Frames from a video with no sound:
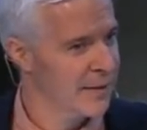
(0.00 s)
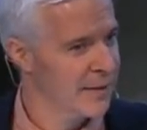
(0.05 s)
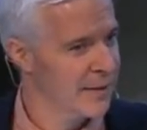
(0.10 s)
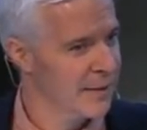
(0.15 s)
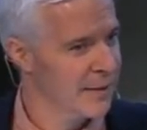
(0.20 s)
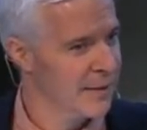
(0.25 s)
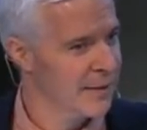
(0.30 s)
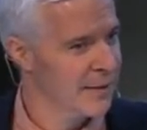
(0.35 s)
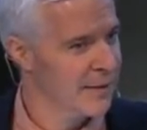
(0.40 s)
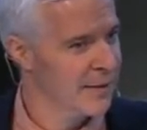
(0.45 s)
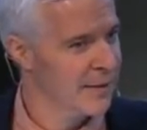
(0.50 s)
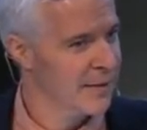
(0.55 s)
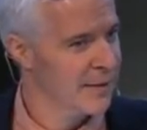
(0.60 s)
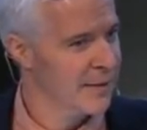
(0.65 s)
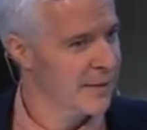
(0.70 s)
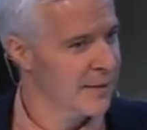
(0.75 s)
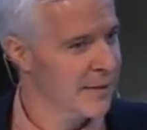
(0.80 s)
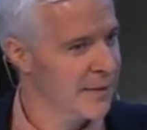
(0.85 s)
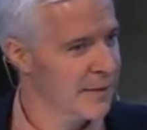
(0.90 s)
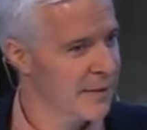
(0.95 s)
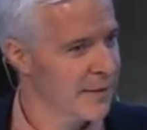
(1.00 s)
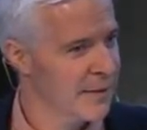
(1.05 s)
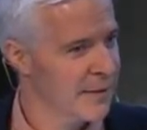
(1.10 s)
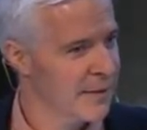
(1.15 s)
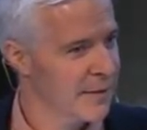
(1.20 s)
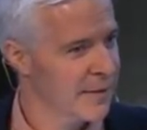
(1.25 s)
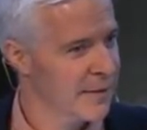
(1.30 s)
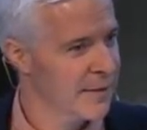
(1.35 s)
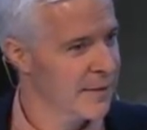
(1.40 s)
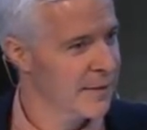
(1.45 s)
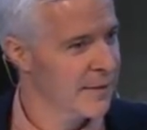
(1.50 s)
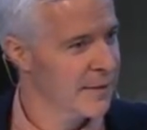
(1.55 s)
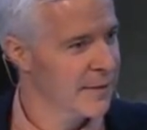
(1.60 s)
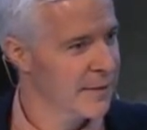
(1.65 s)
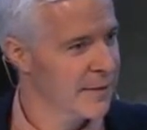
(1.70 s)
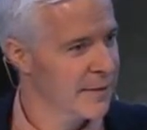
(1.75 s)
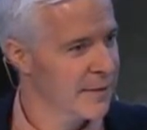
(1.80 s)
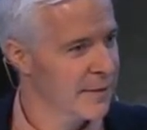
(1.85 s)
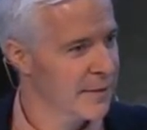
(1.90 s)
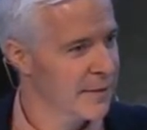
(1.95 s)

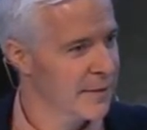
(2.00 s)
Nothing is said.